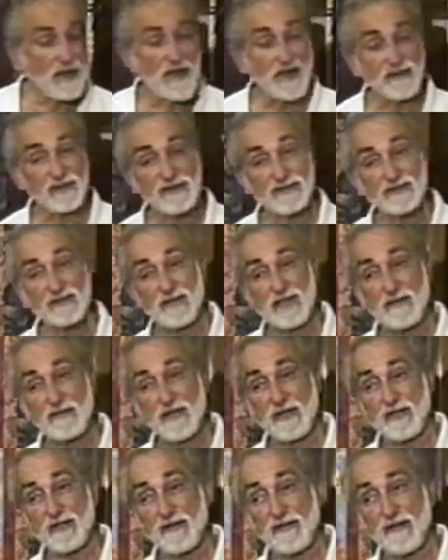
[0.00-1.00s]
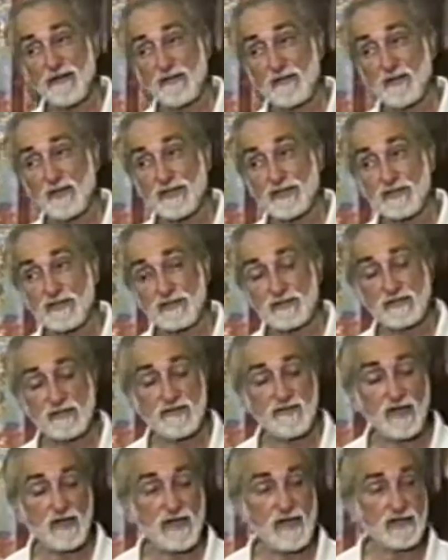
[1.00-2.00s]
at this time, by the way, there are more Jews
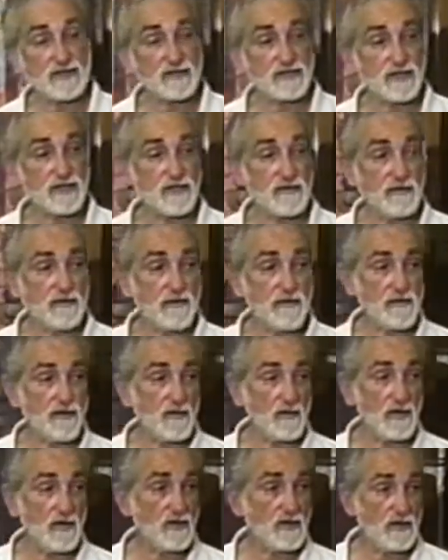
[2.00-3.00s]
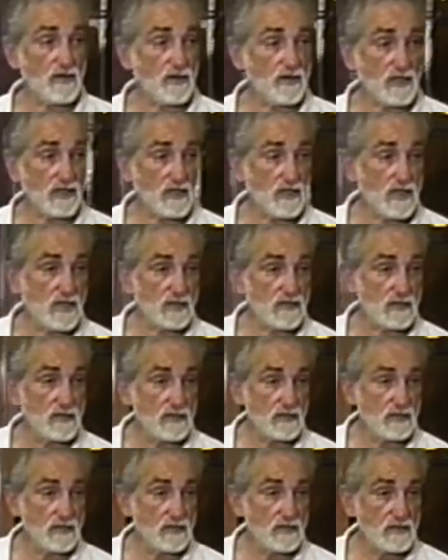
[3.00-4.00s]
living in Alexandria than there were in the Holy Land.
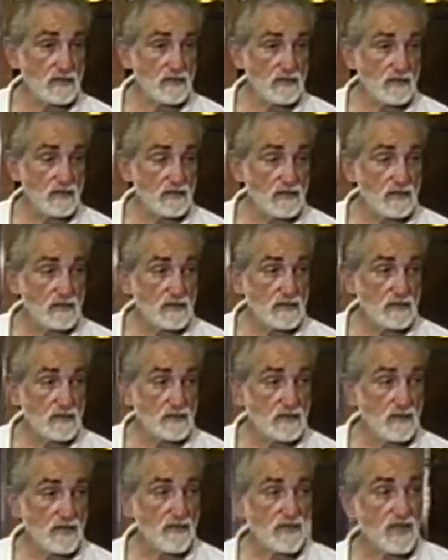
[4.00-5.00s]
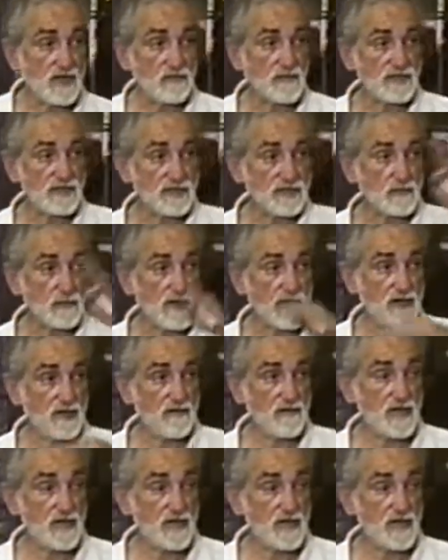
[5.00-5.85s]
Right, they had been spreading